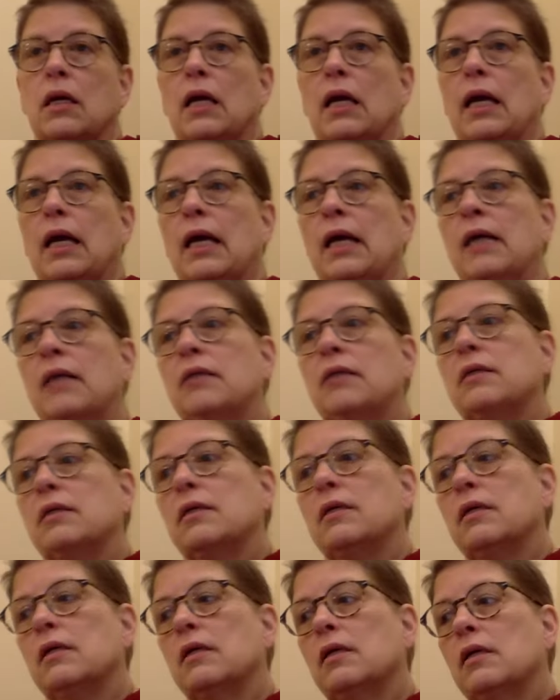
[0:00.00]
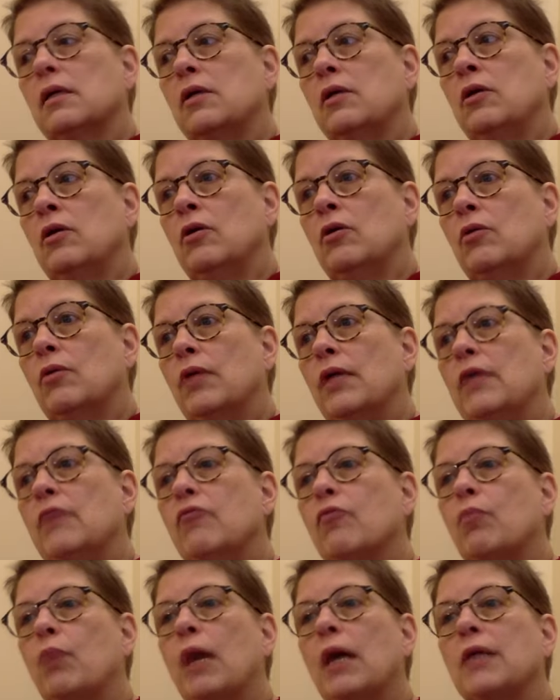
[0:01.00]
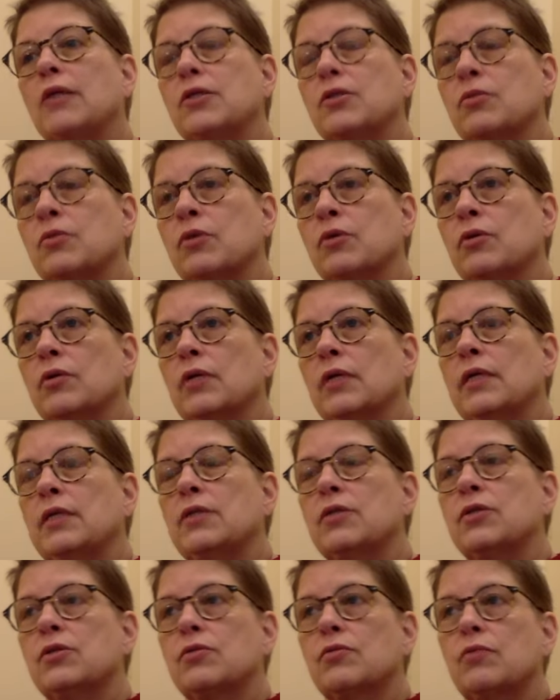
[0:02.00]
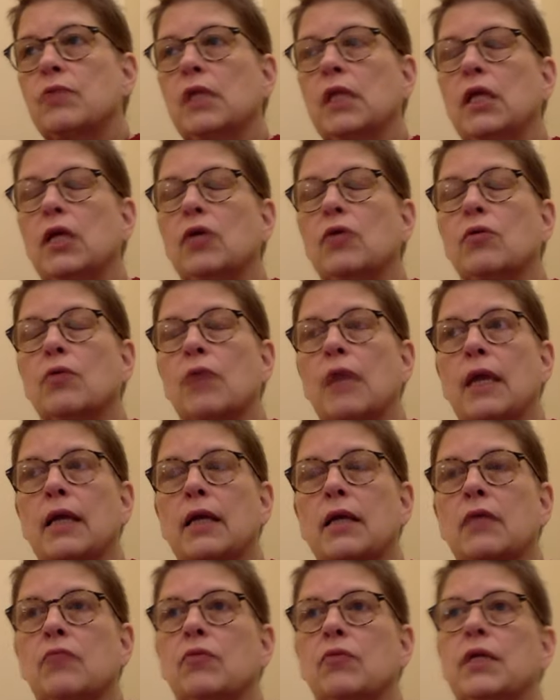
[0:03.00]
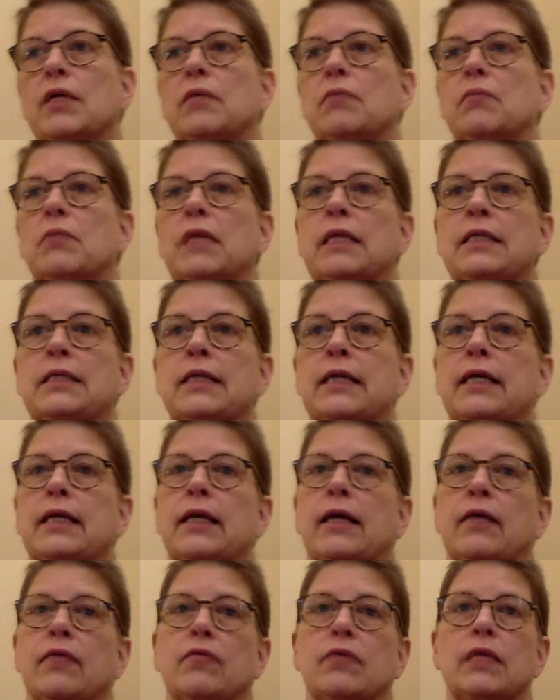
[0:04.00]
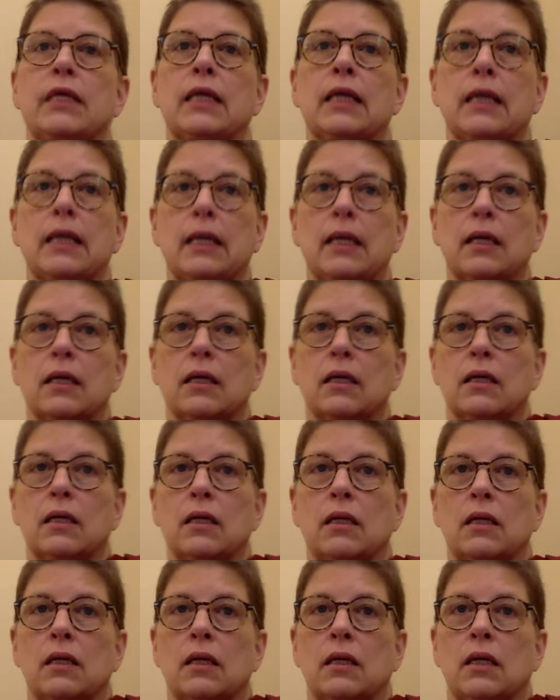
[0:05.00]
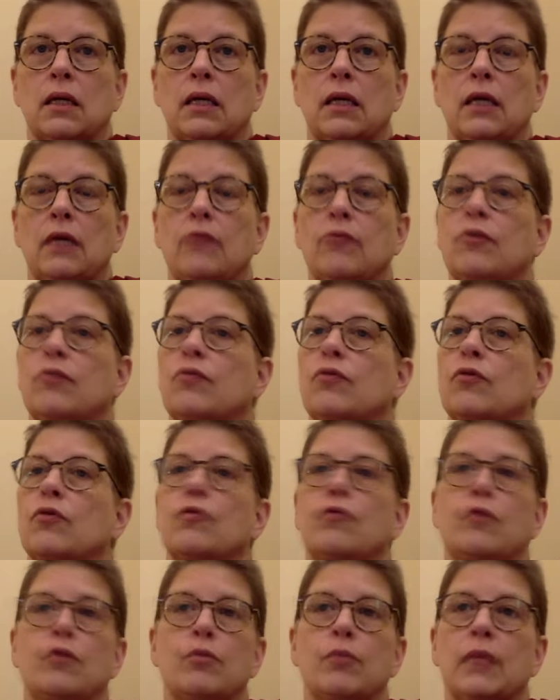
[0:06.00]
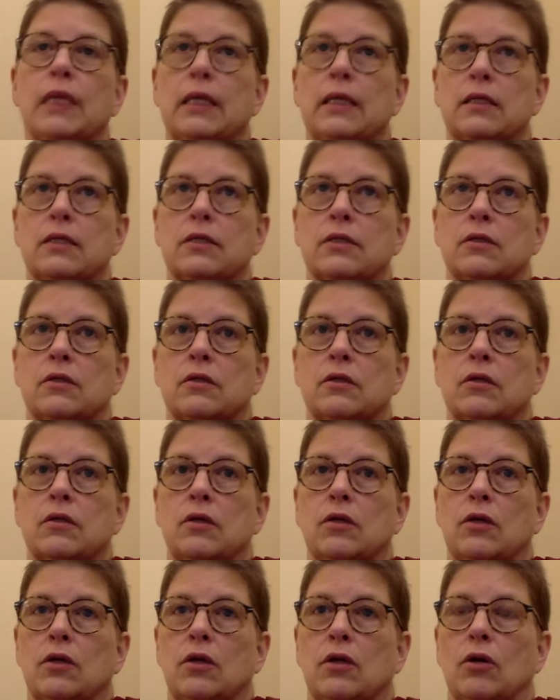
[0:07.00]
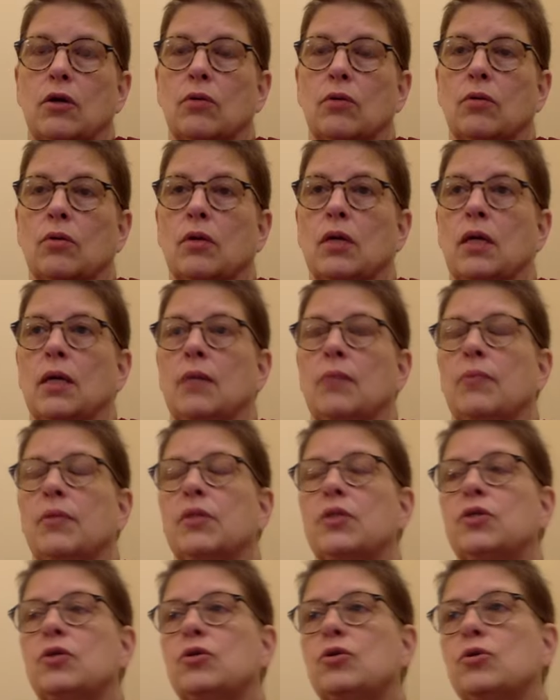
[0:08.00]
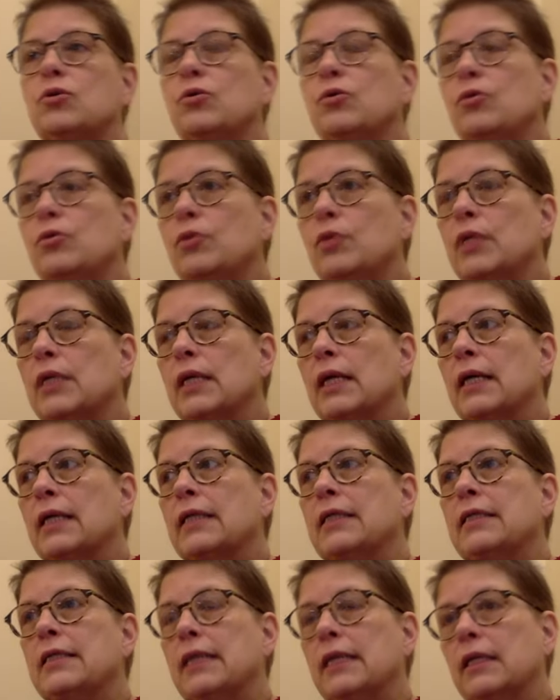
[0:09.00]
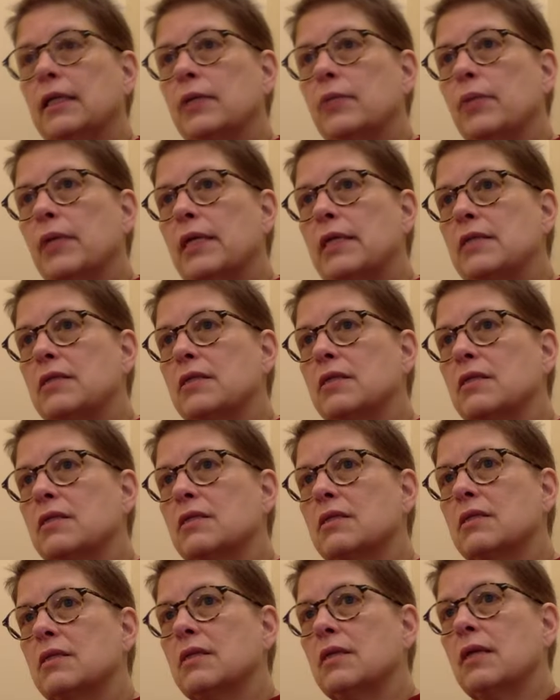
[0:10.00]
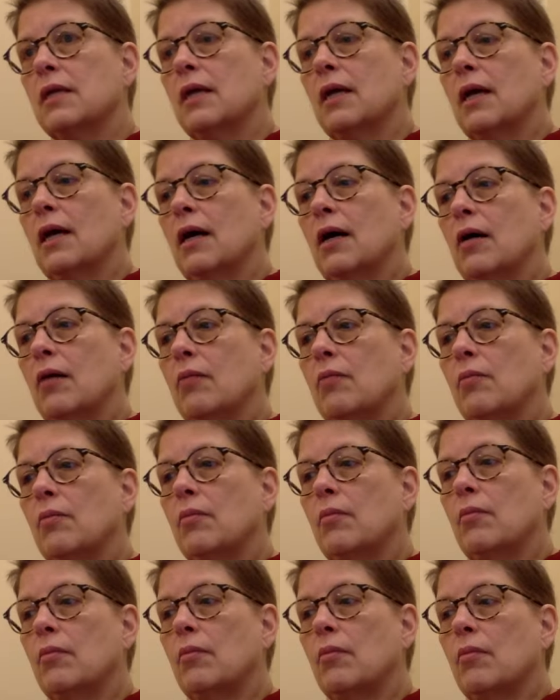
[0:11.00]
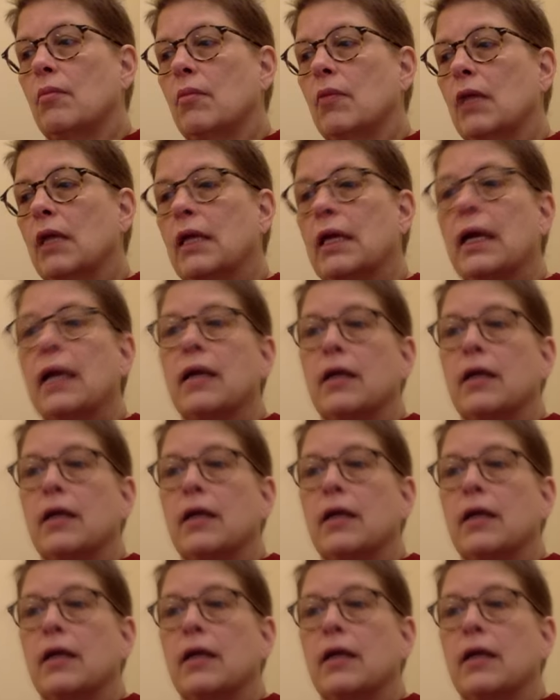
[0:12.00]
And you know, if possible, it's really great if we can meditate every day, even for a few minutes, you know, but to do it on a daily basis, um, again,